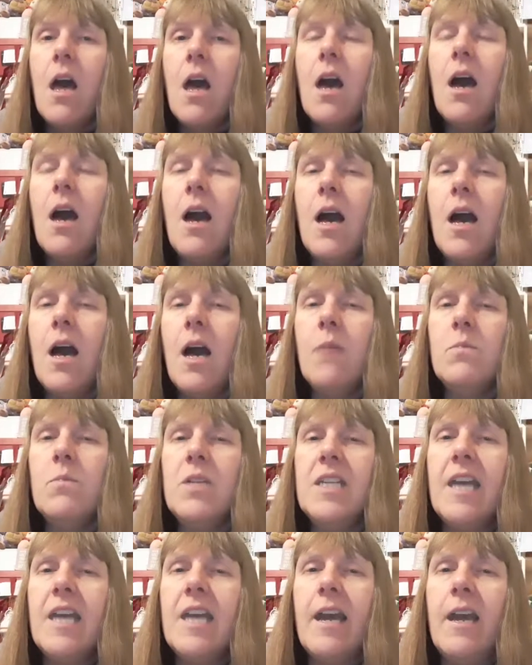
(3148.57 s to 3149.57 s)

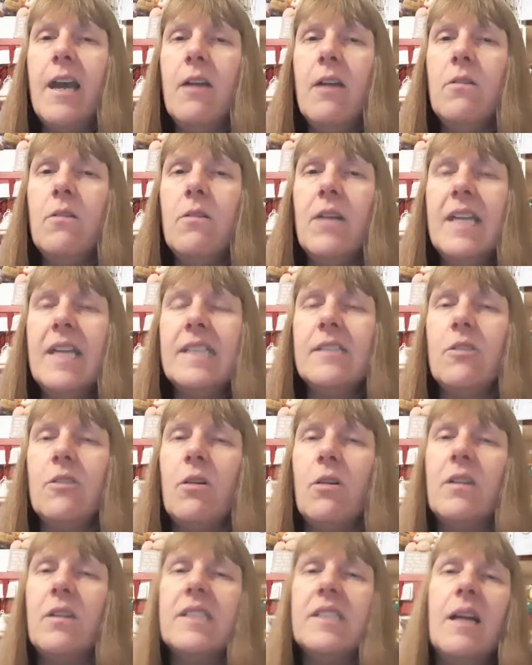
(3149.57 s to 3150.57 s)
You know, it's
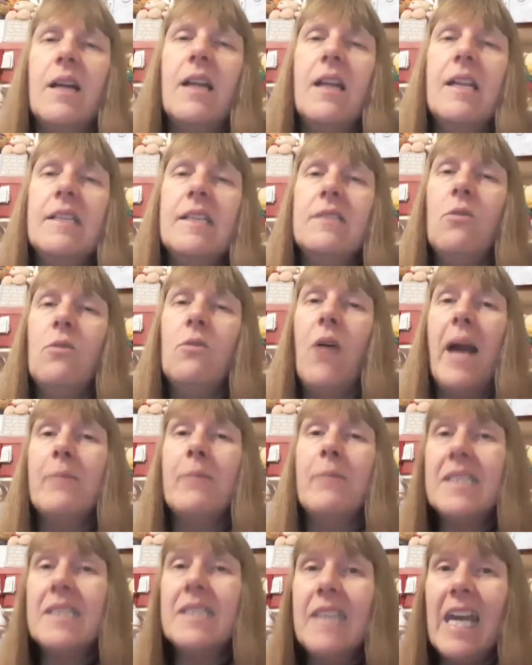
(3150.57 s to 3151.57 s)
not
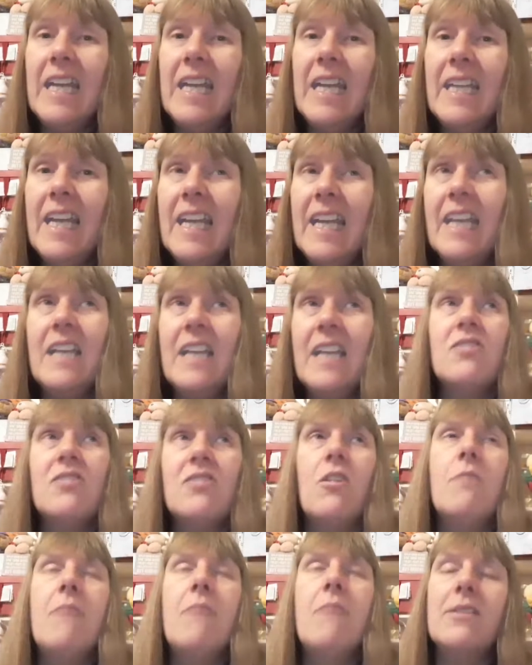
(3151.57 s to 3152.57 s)
abstaining. It's
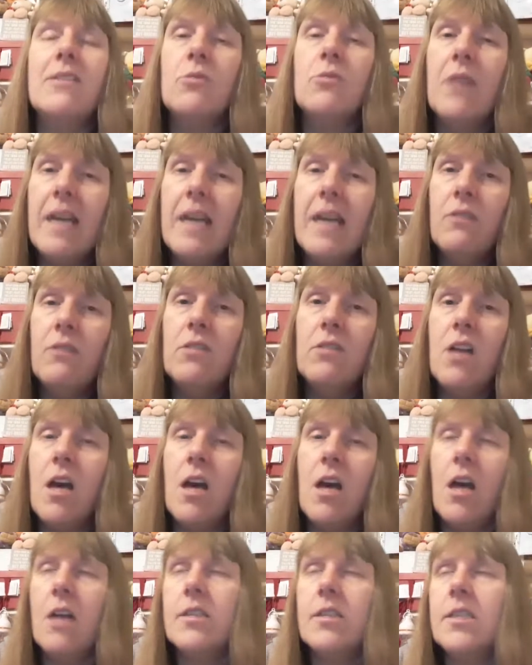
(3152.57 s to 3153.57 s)
not a mental
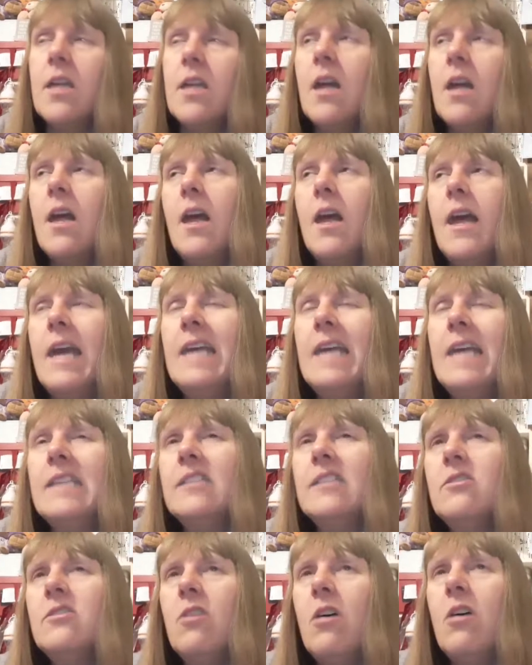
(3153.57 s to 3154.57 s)
illness.
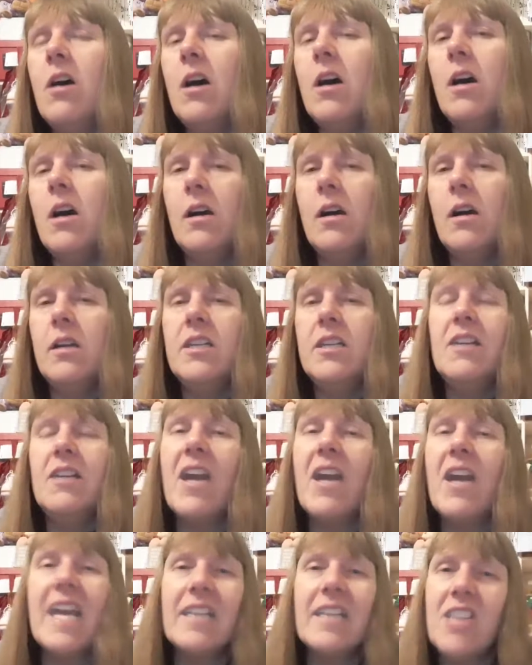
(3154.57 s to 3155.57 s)
It's not, you
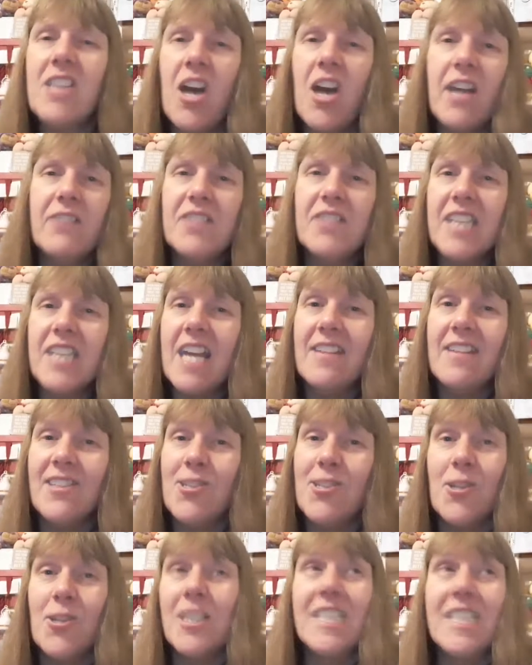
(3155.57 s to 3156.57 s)
know, I get tired of saying
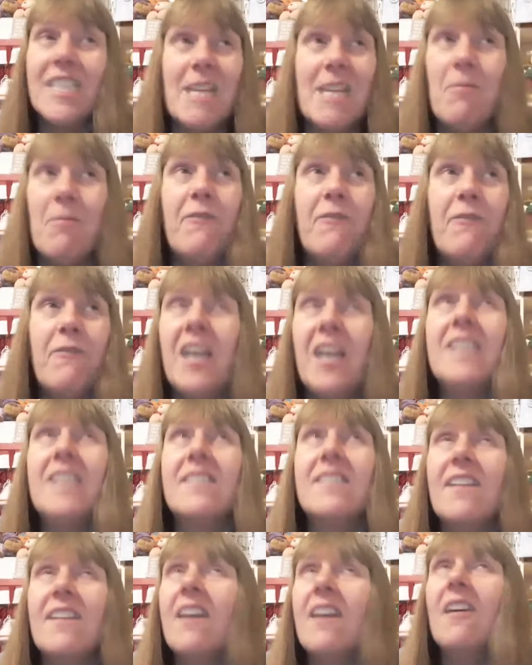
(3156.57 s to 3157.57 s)
this. You can see it in my
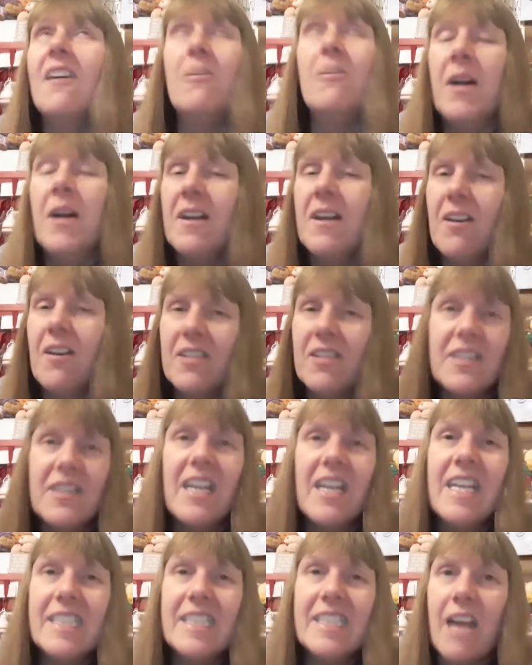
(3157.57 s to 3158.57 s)
face. It's like, oh my God. And
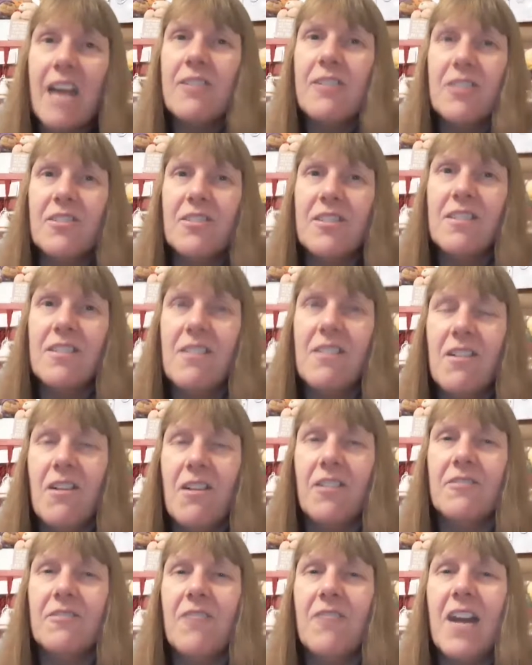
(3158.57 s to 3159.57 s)
the list goes on and
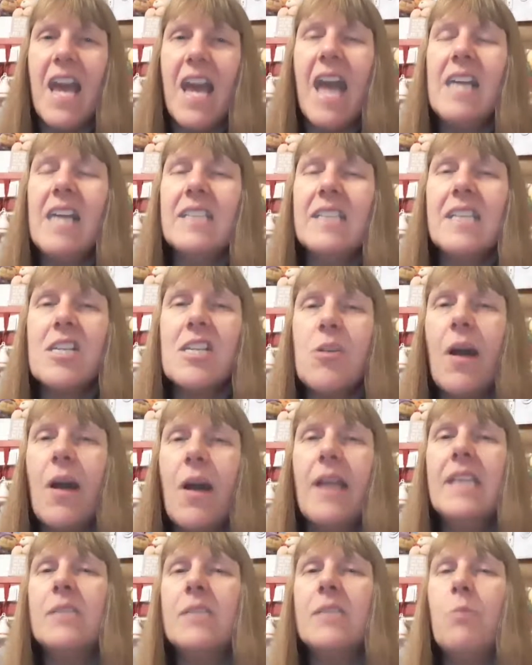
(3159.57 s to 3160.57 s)
on, right?
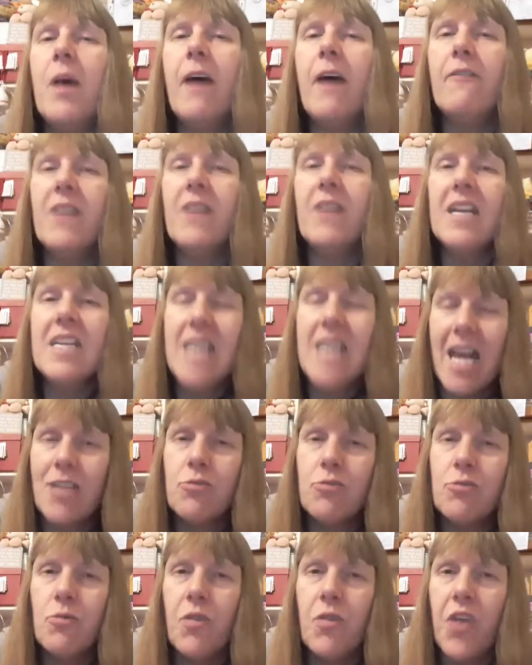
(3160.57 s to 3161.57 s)
Asexuality is a perfectly
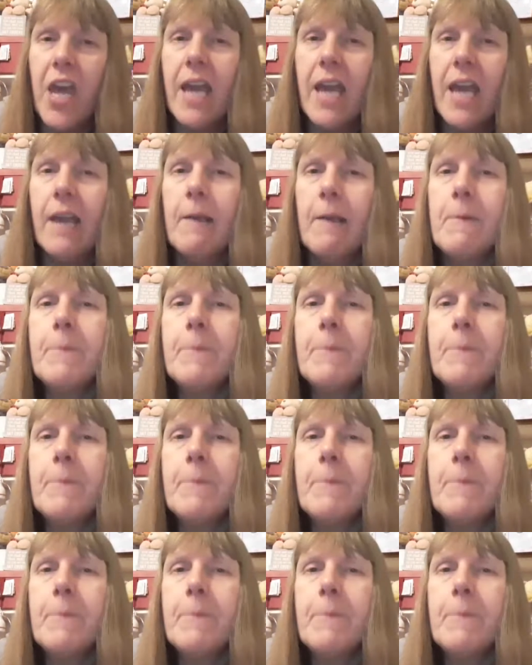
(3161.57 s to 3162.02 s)
natural thing.